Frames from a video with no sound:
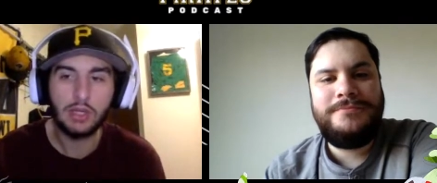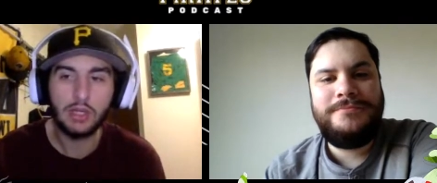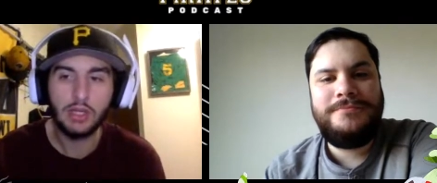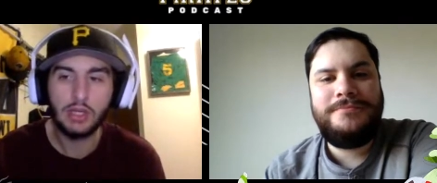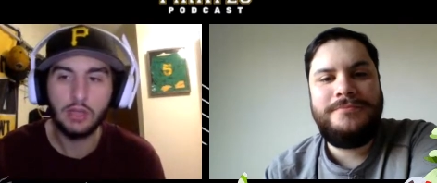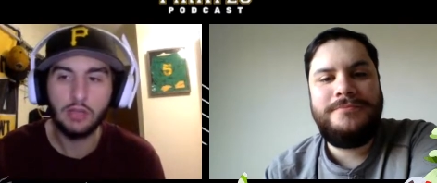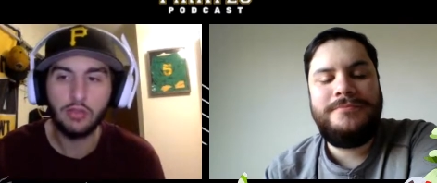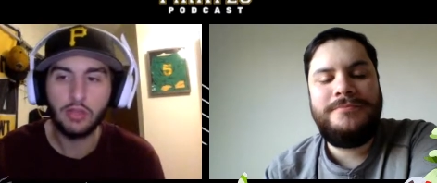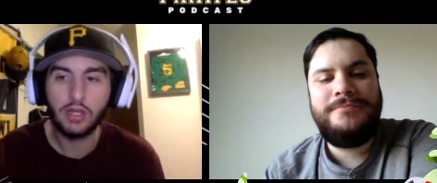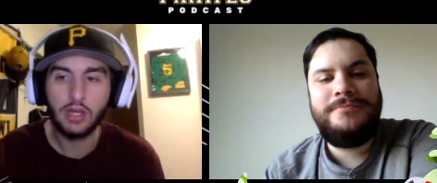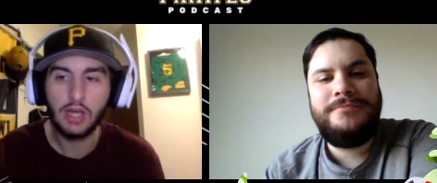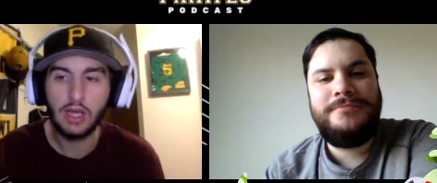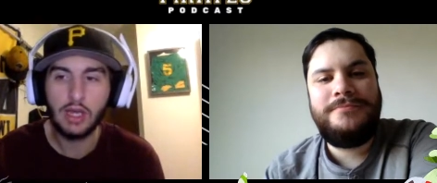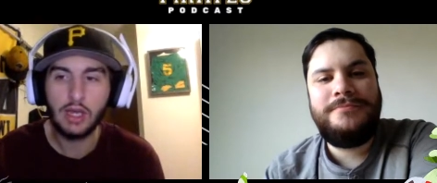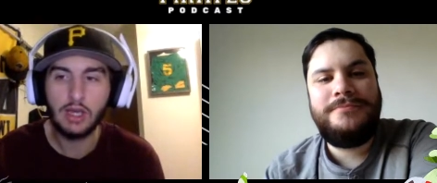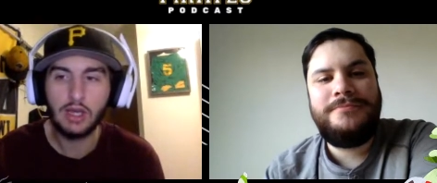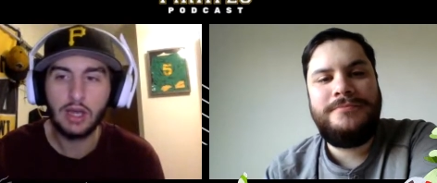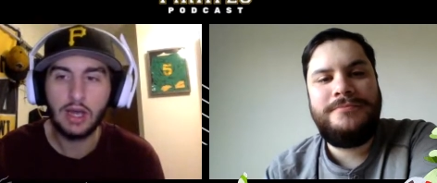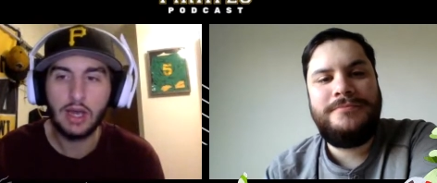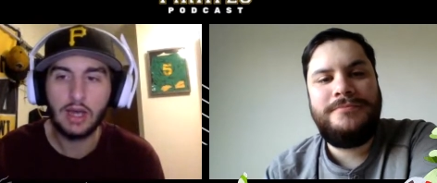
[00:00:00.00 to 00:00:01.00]
Speaker 1: Ethan
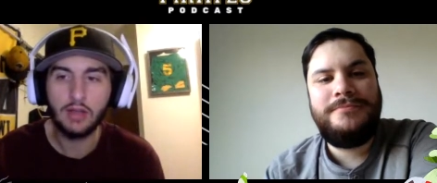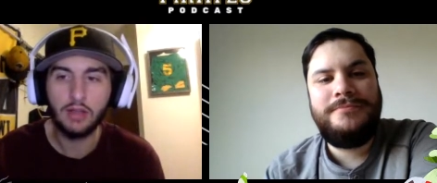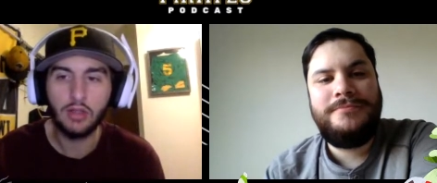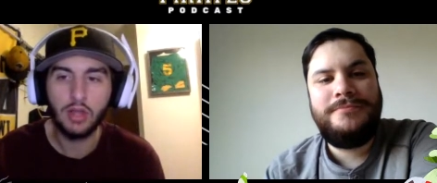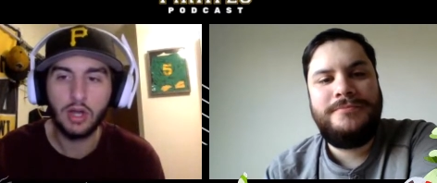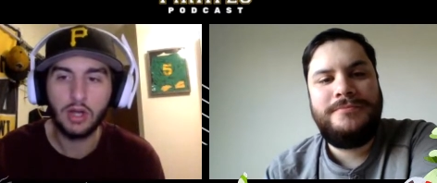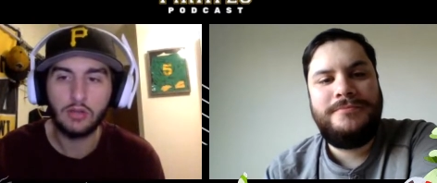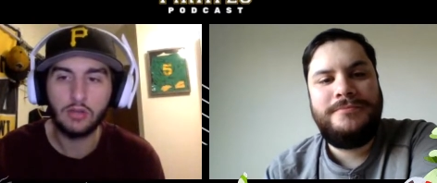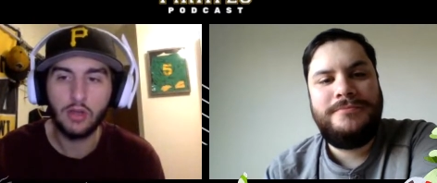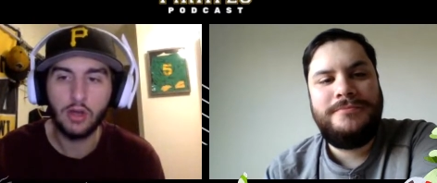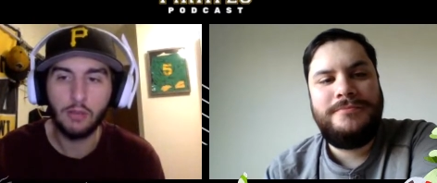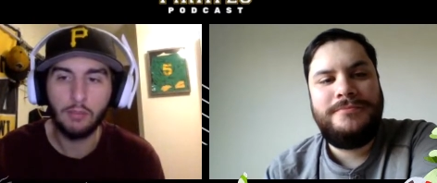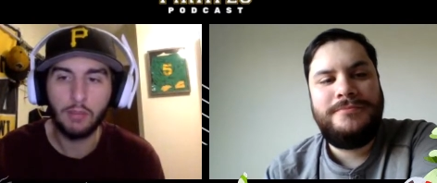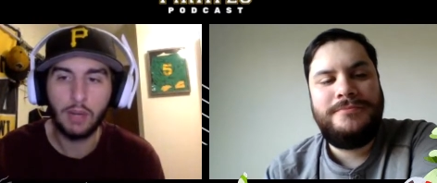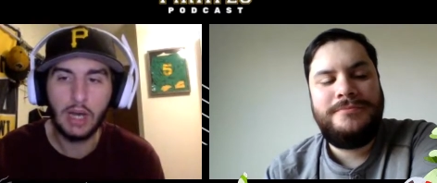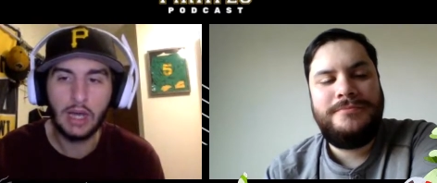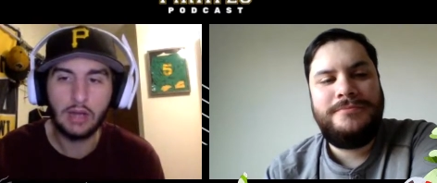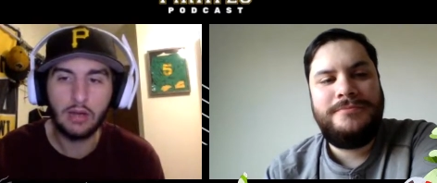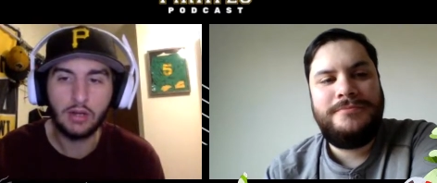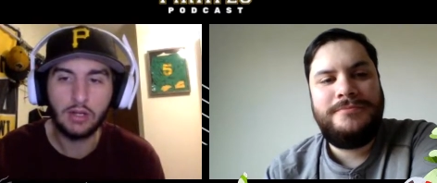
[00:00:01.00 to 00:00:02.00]
and at Locked On
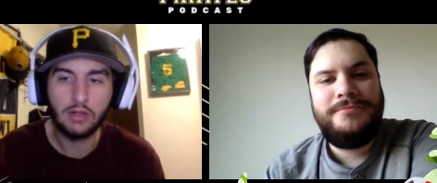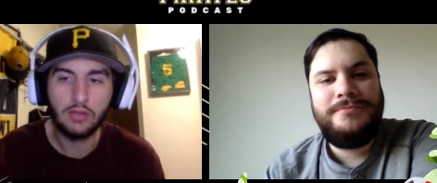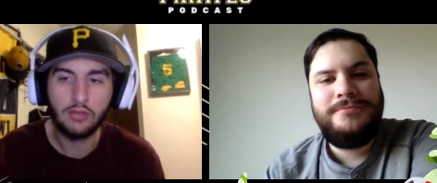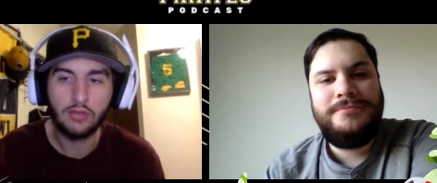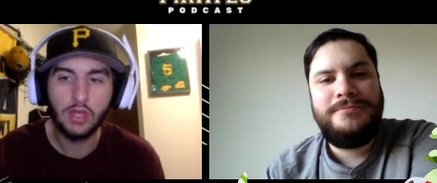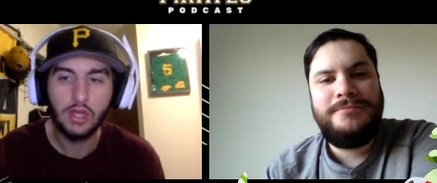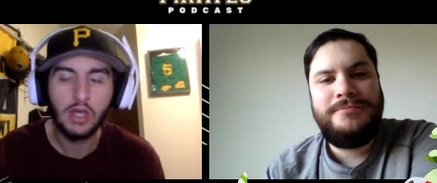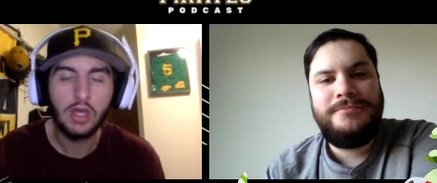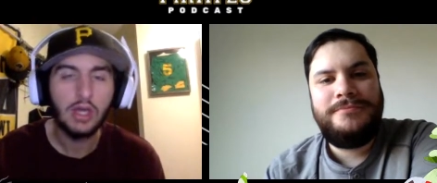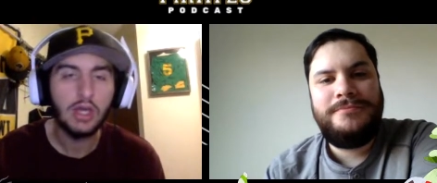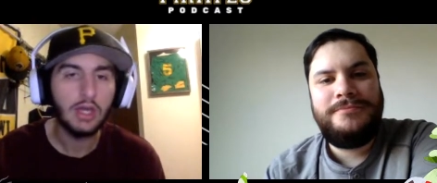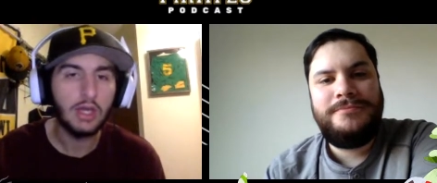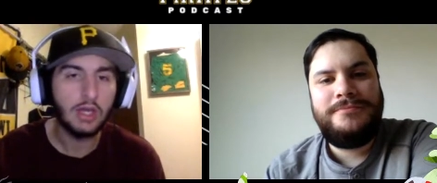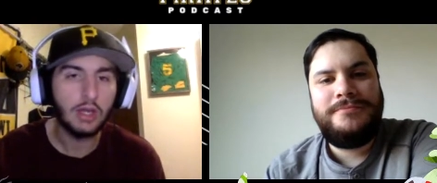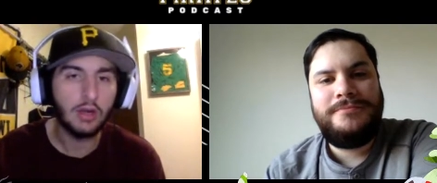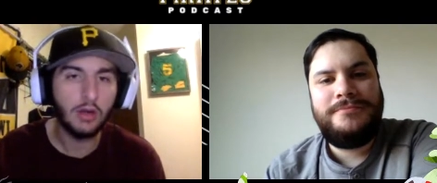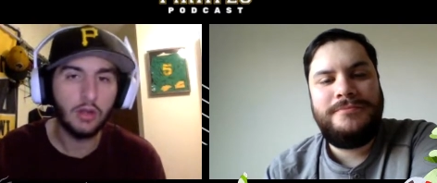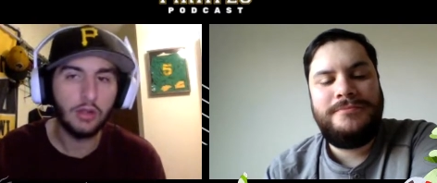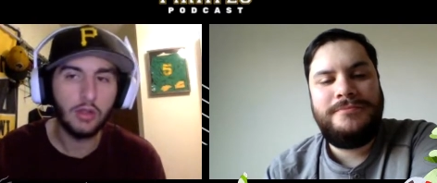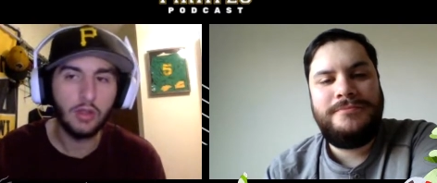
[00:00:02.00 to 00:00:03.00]
Pirates here on